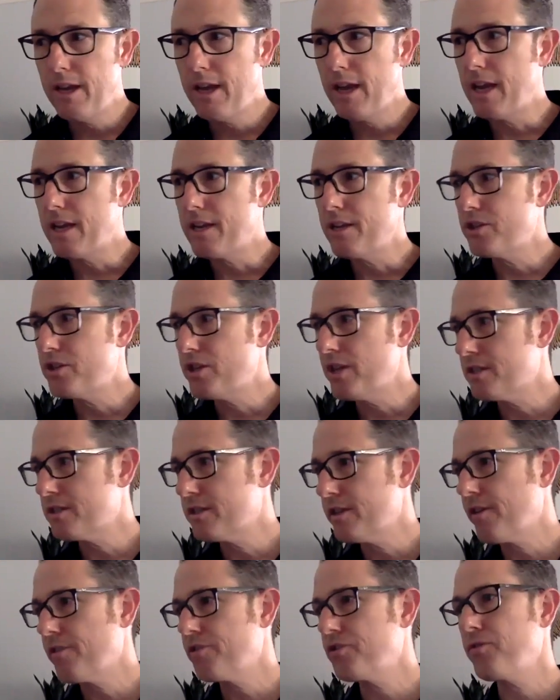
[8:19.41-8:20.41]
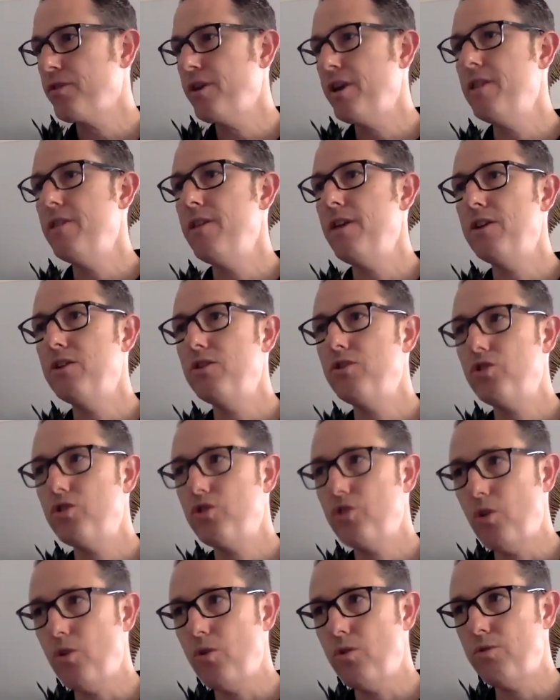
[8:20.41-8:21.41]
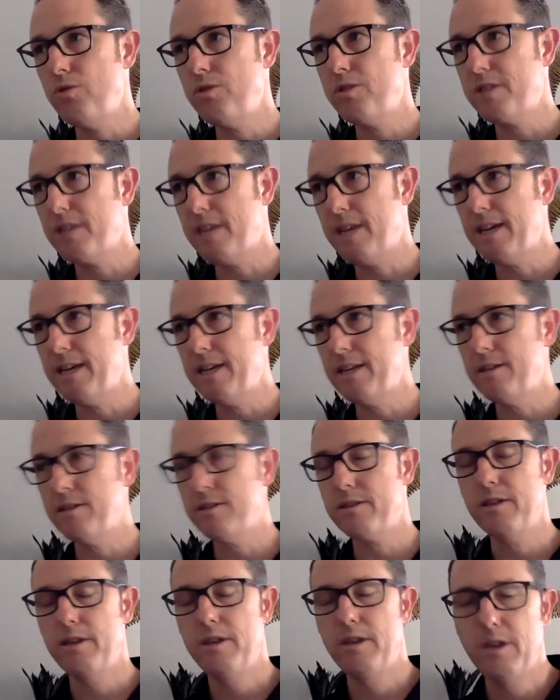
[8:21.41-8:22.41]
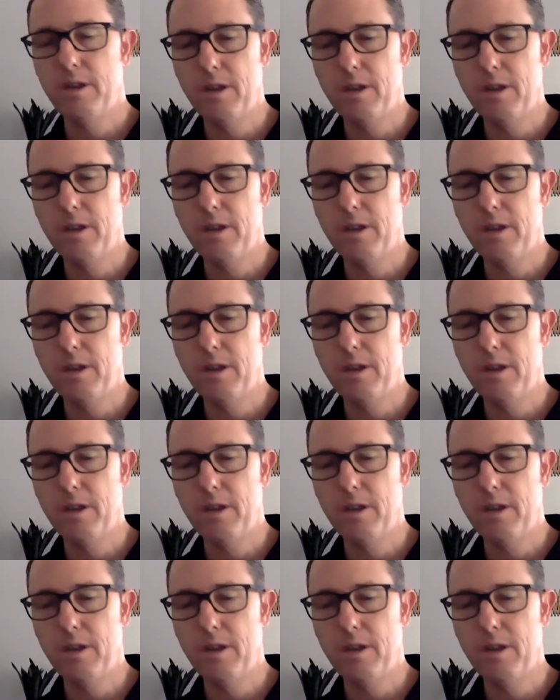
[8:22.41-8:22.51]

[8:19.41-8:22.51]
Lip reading: And a chest x-ray then showed signs